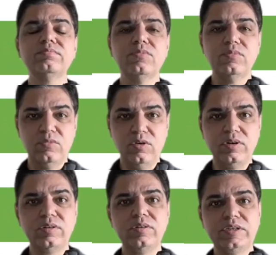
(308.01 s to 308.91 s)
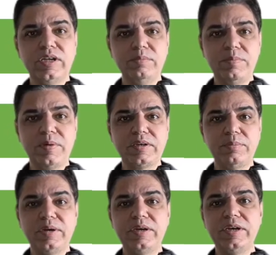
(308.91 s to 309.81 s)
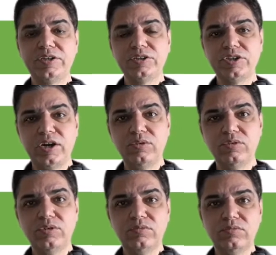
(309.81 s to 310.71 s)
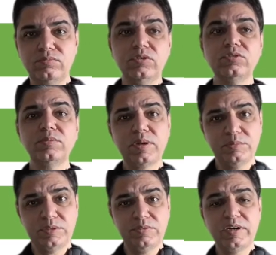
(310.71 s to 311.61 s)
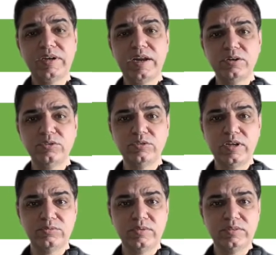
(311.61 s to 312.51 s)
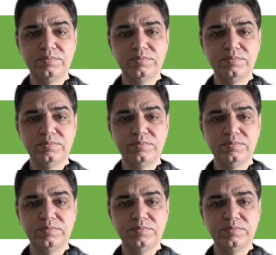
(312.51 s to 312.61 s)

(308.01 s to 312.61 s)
or it can be picked up in later childhood, or sometimes even in adulthood as well.